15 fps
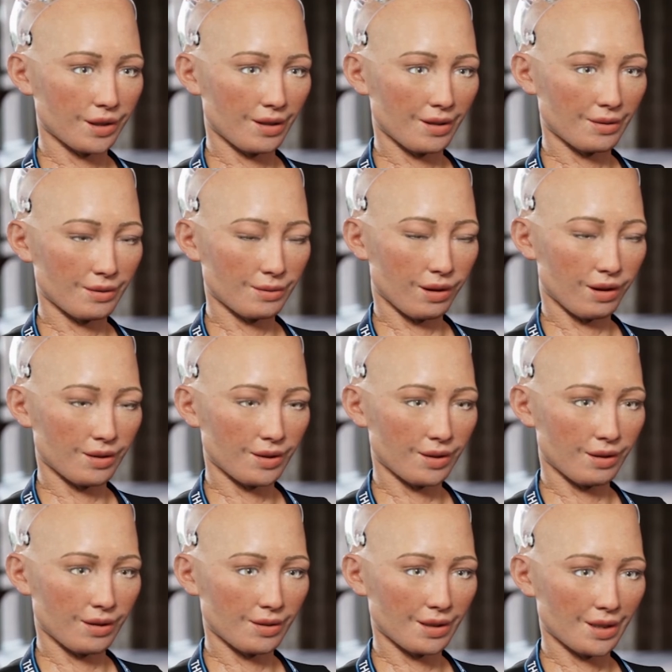Well,
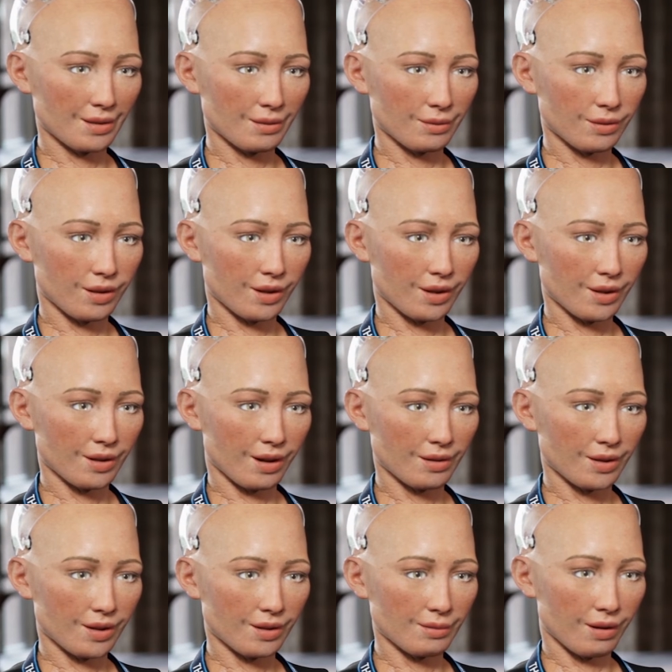actually, do you
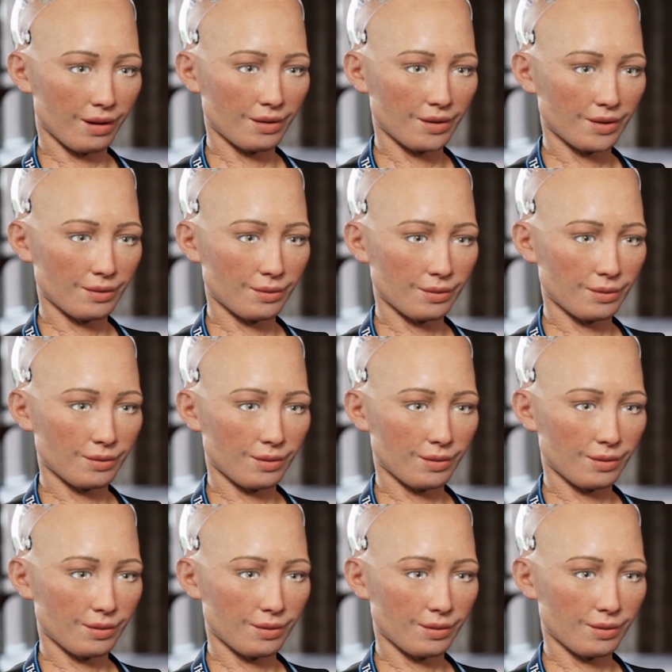like robots?